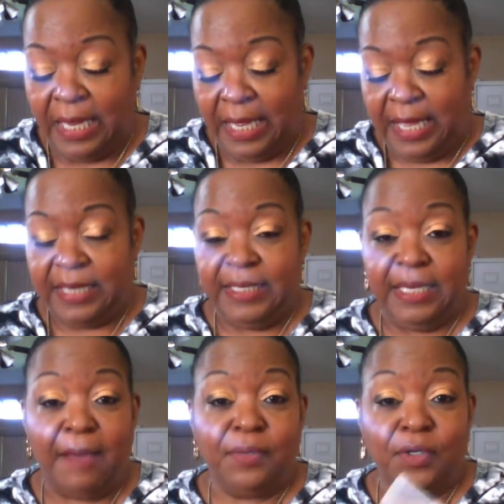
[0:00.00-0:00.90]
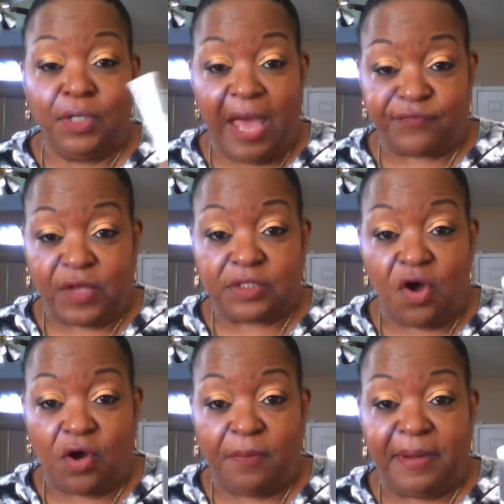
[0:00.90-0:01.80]
And then after I
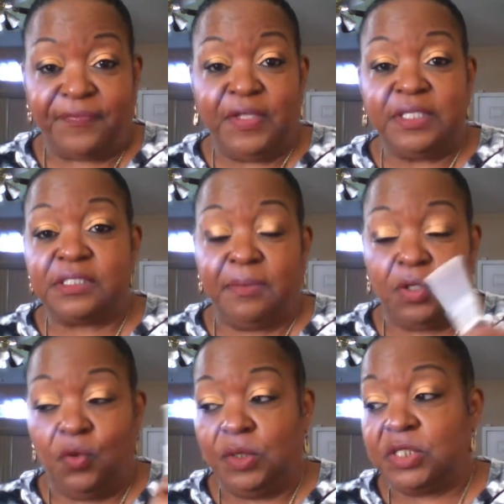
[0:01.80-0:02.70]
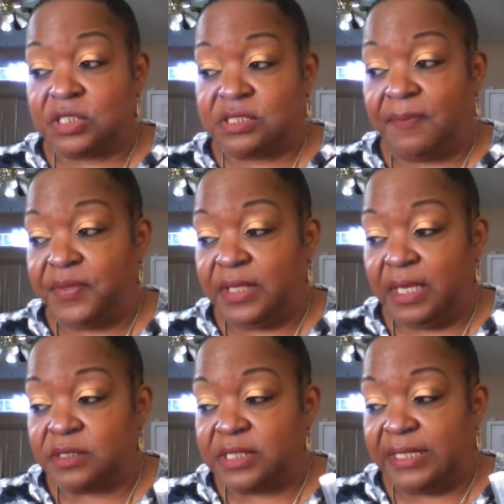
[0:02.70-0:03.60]
talk about this, I'm going to go into something
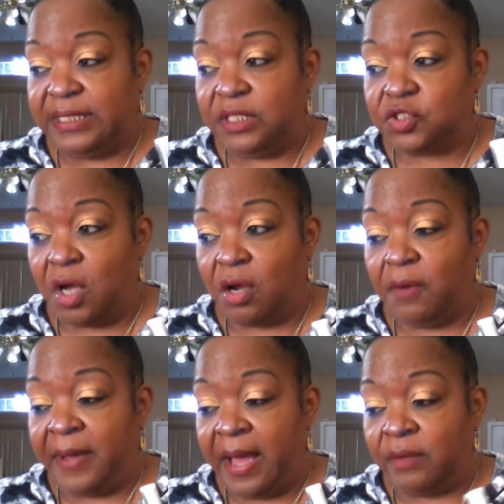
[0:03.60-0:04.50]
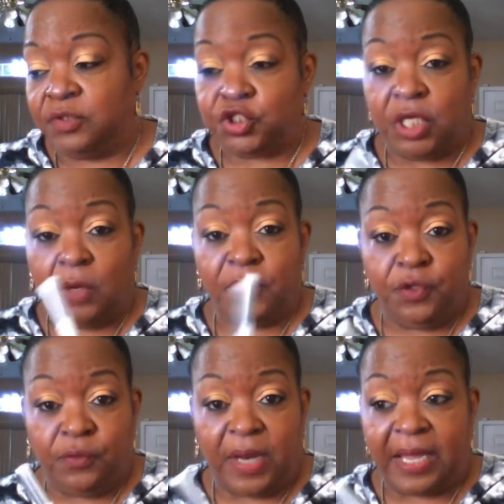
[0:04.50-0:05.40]
else that I need to talk about and share with
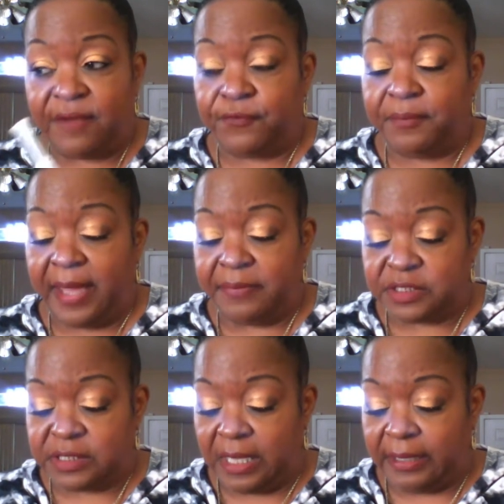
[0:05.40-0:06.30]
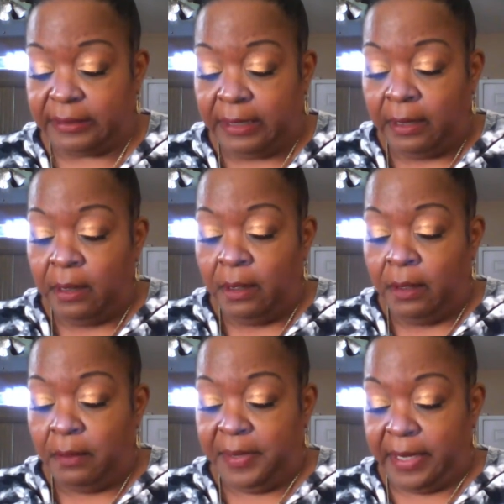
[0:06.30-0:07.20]
you what I got from Amazon.
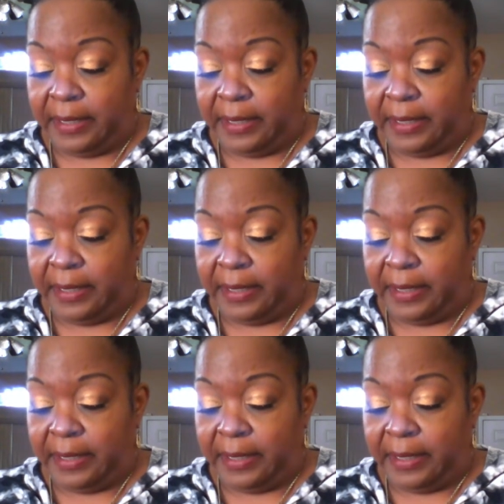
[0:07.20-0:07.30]
But